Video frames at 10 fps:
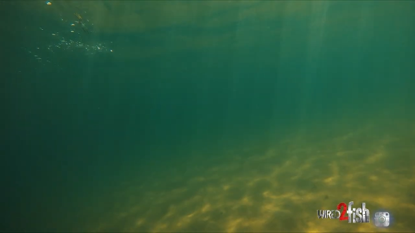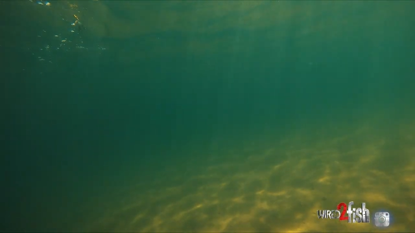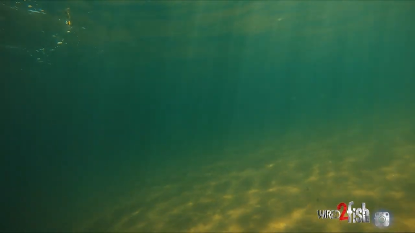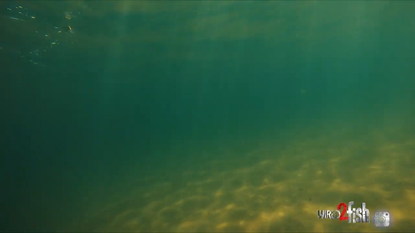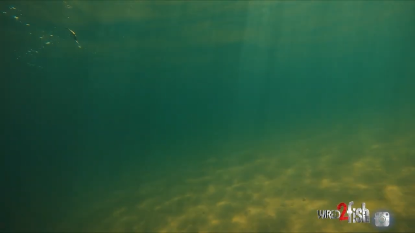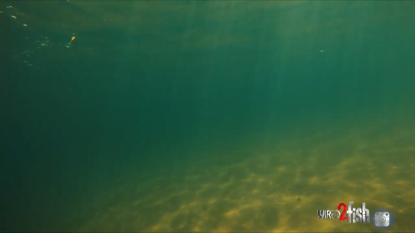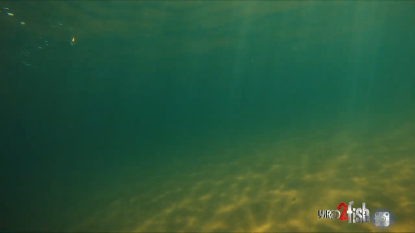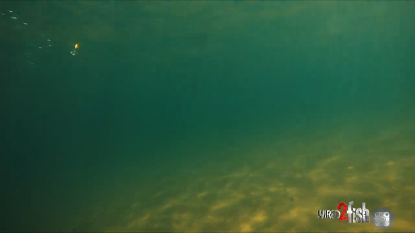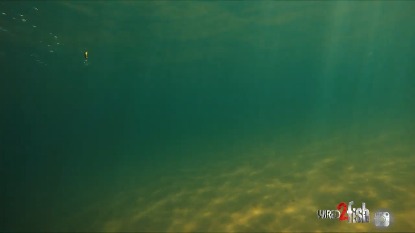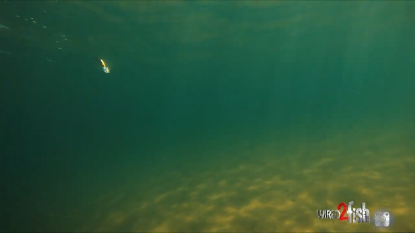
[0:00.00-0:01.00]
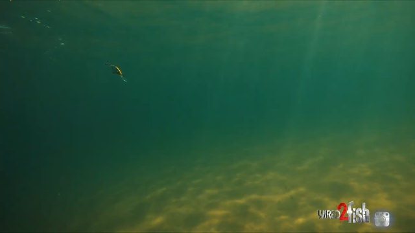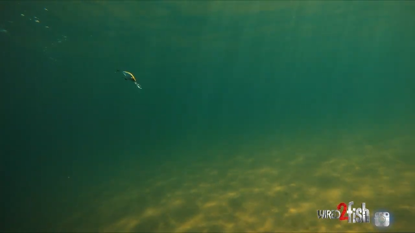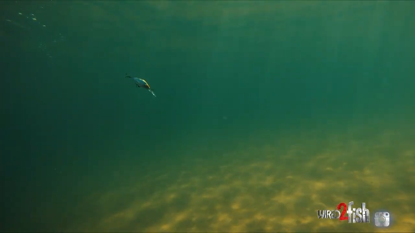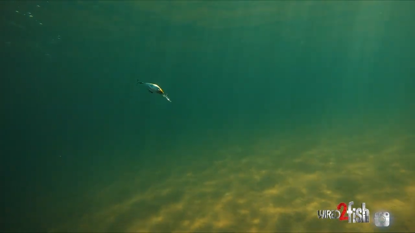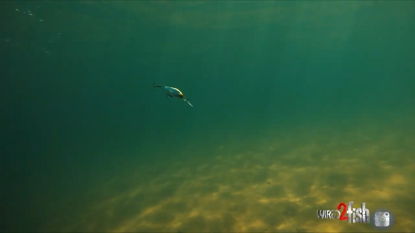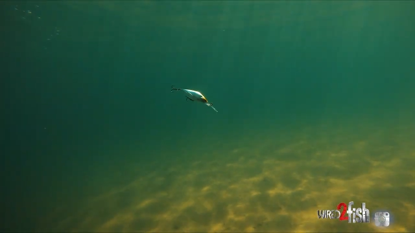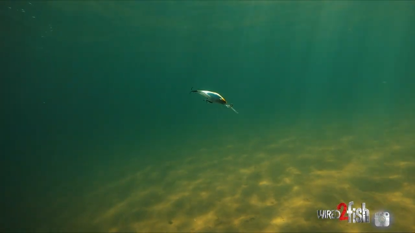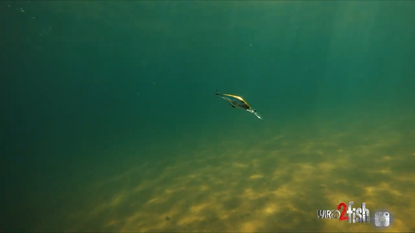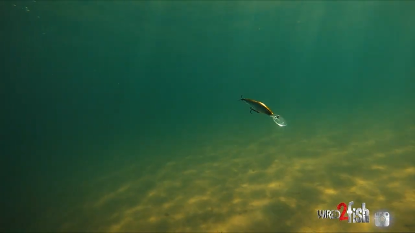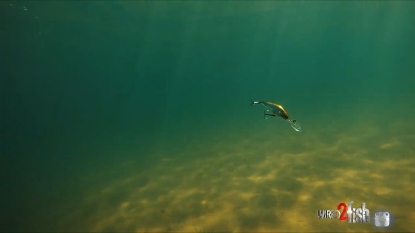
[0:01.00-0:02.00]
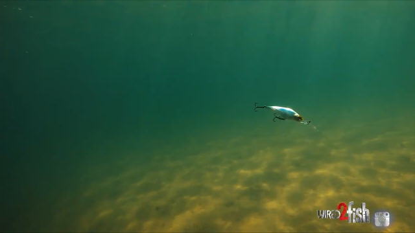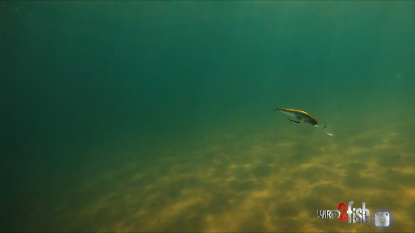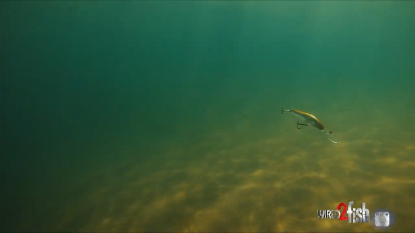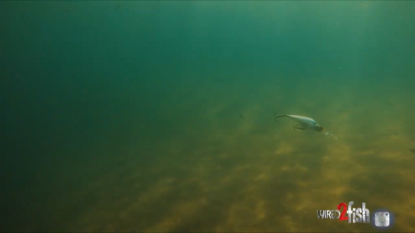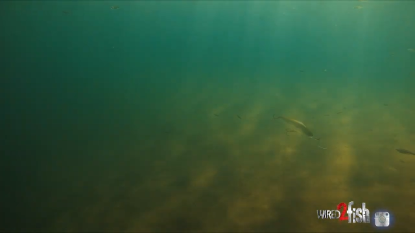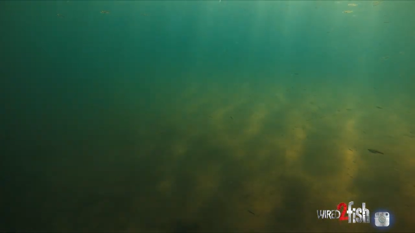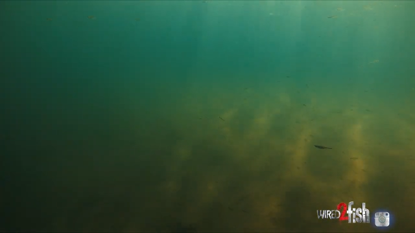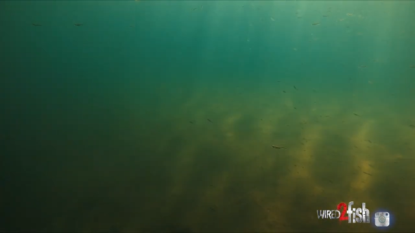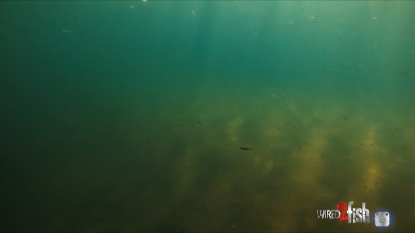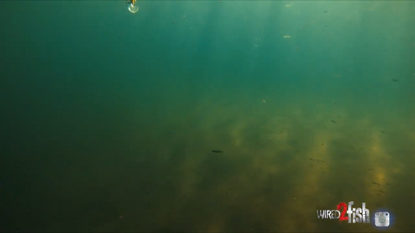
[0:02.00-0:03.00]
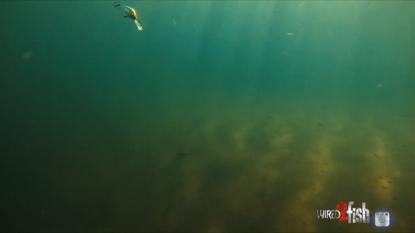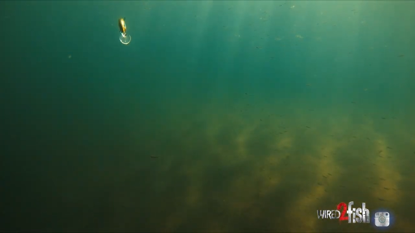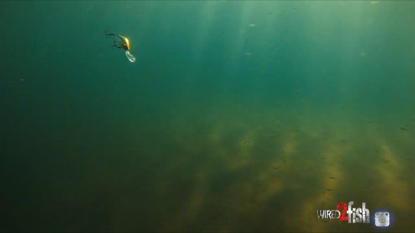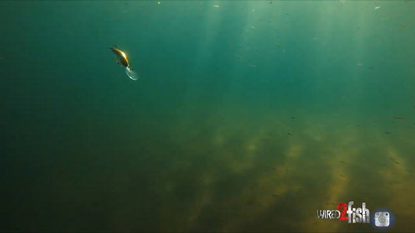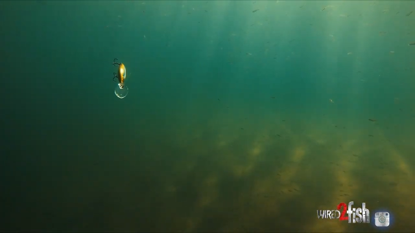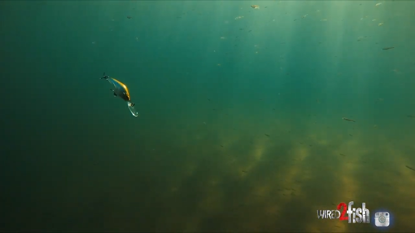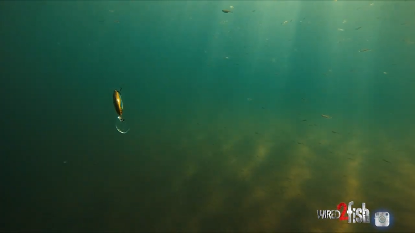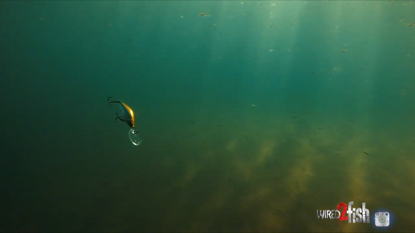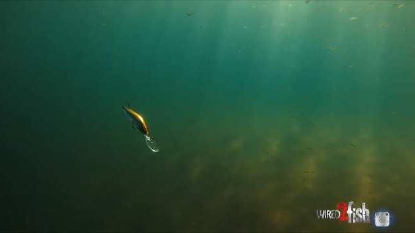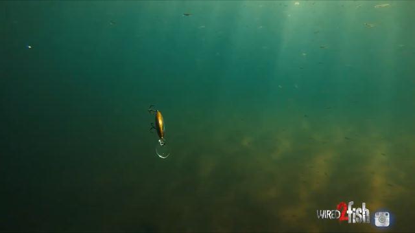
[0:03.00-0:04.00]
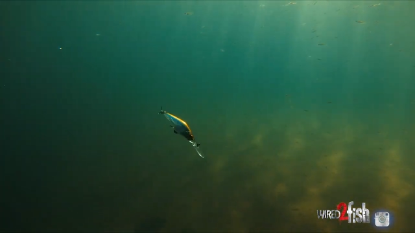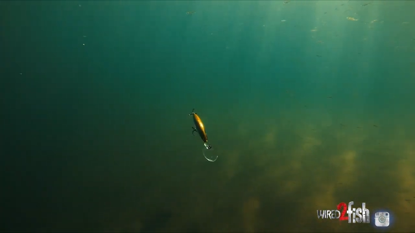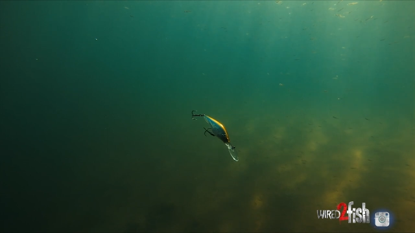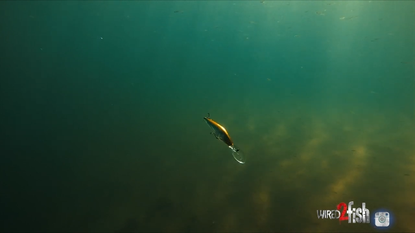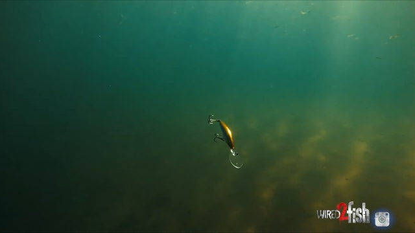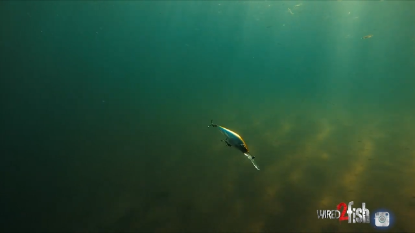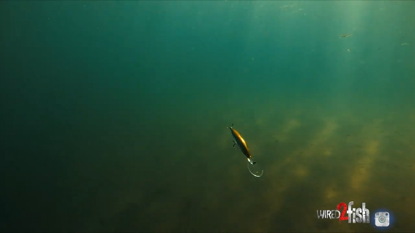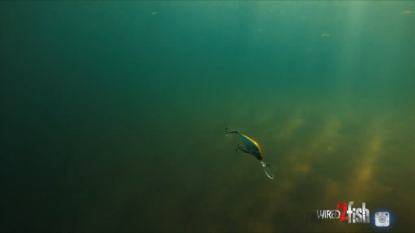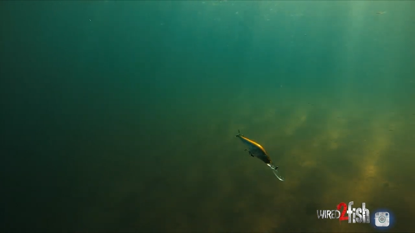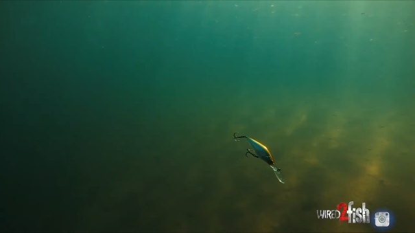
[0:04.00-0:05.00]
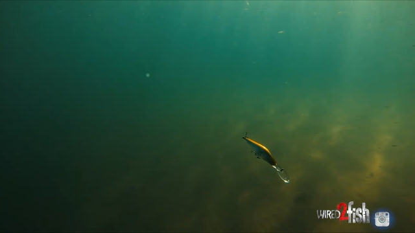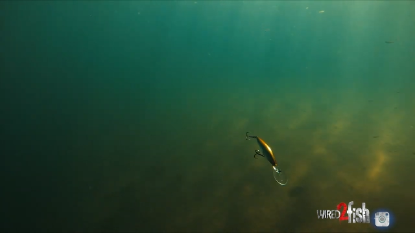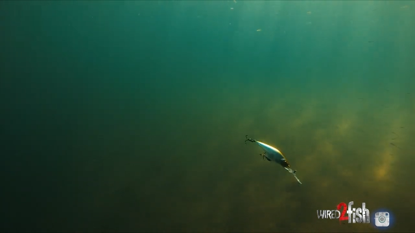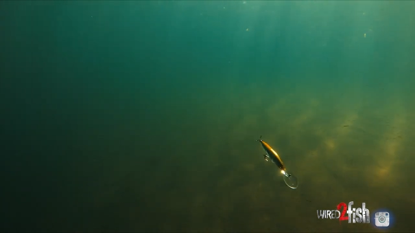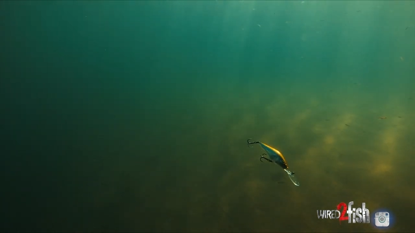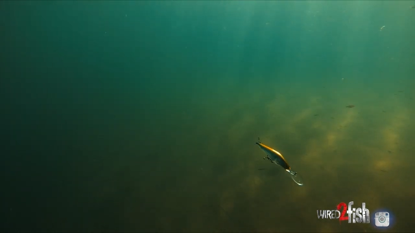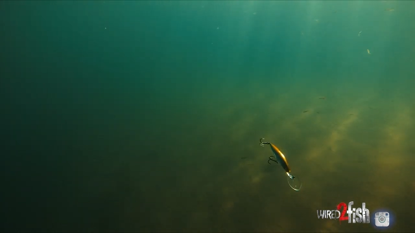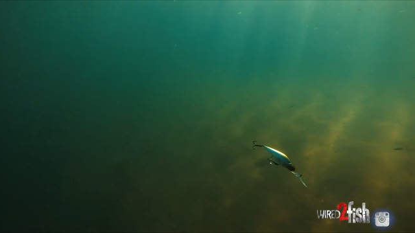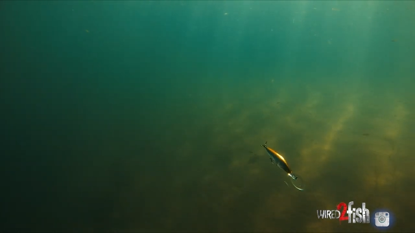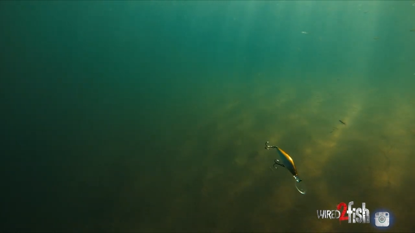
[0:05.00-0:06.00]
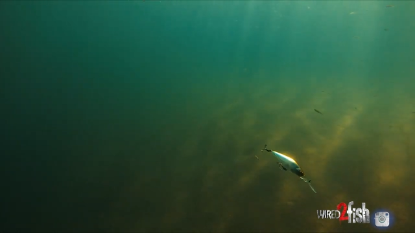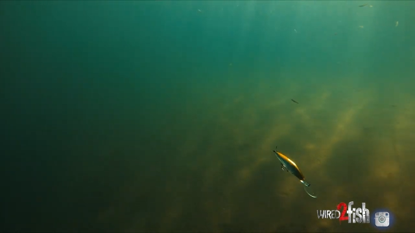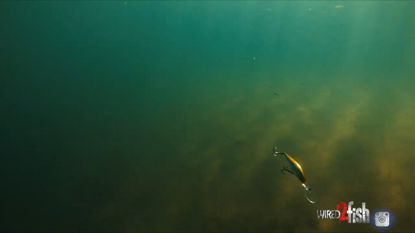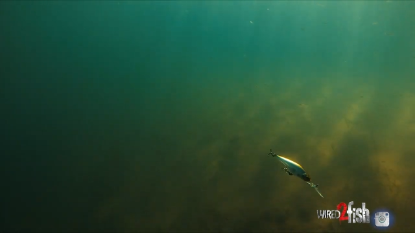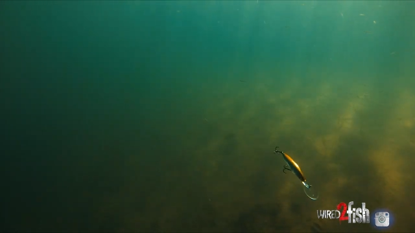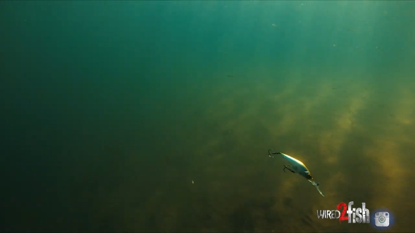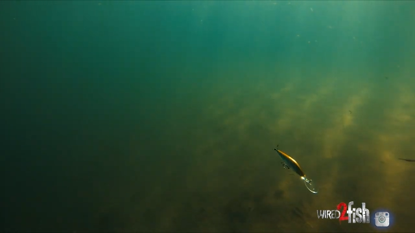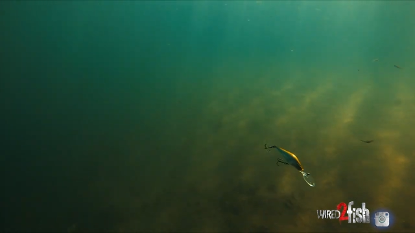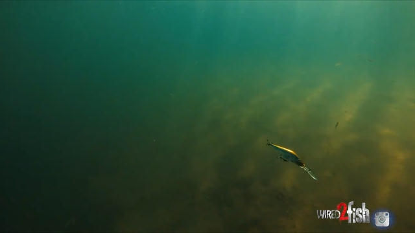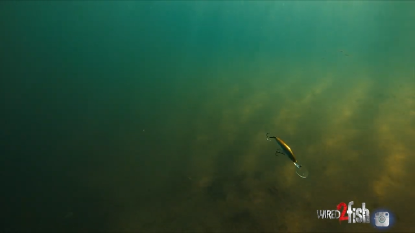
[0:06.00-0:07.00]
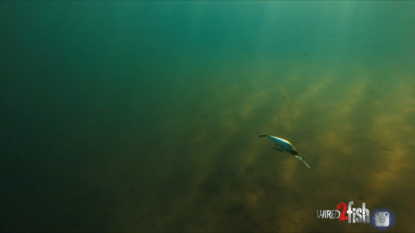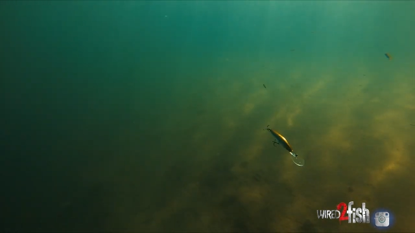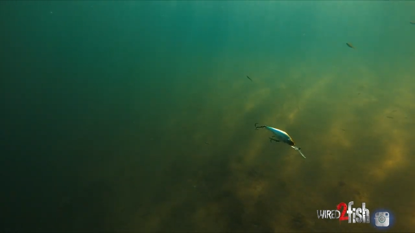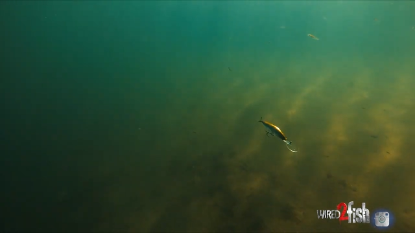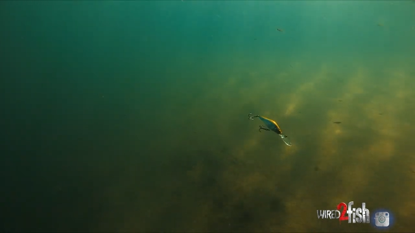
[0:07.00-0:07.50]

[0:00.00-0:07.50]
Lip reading: No face is visible, so there are no lips to read.